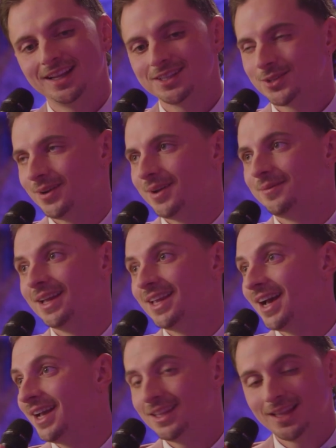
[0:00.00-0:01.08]
That's great, man.
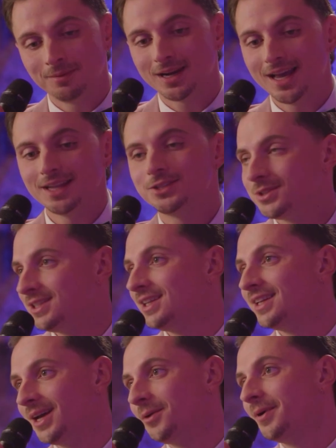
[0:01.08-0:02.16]
Yeah, I'm glad you see
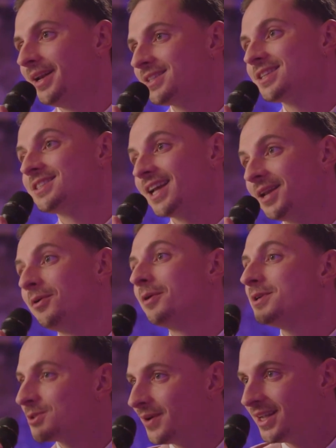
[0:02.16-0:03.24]
it that way. That's exactly what
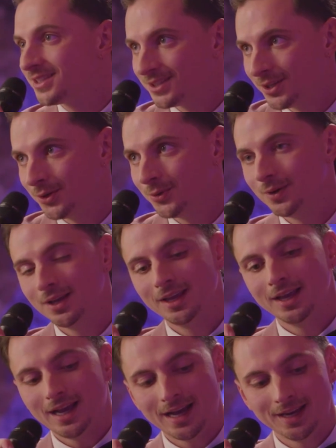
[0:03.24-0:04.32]
we try to do.
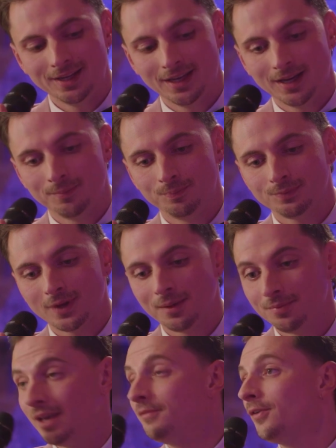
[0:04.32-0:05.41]
And I'm
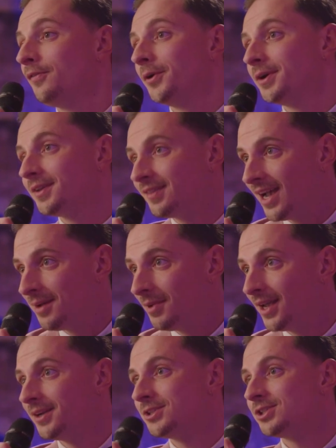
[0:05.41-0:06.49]
thankful for your time
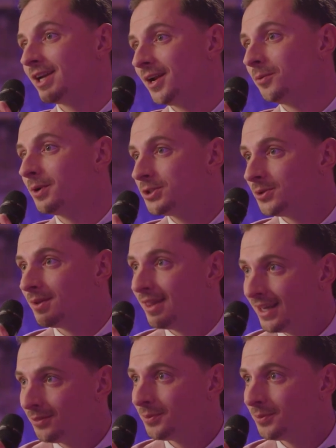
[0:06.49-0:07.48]
here and sharing what you did